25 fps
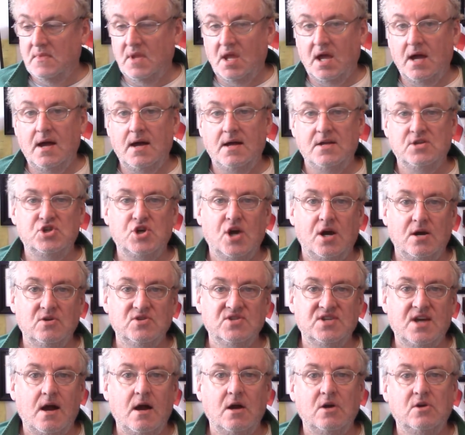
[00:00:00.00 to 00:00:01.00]
uh,
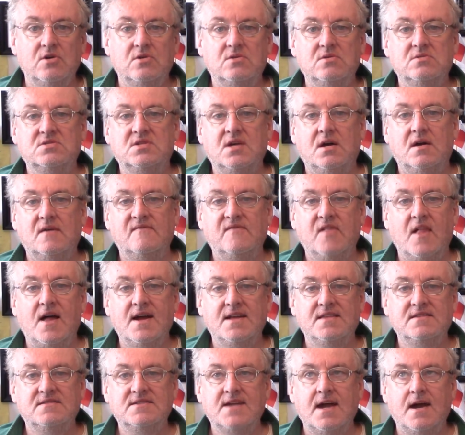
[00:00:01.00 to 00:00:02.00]
Charles Harders of
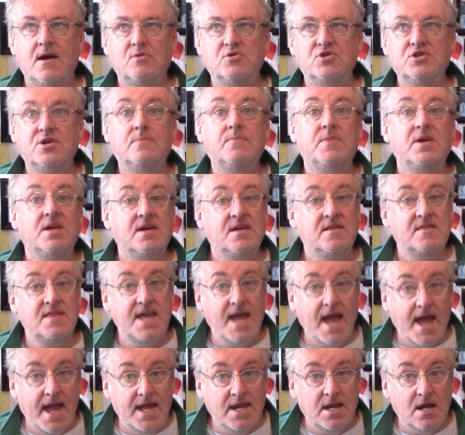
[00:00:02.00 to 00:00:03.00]
Lyons Township in
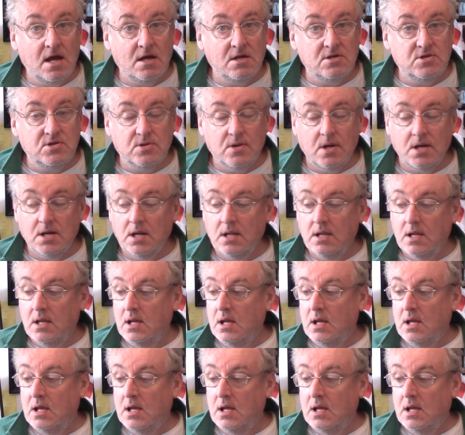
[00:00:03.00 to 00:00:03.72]
the 800.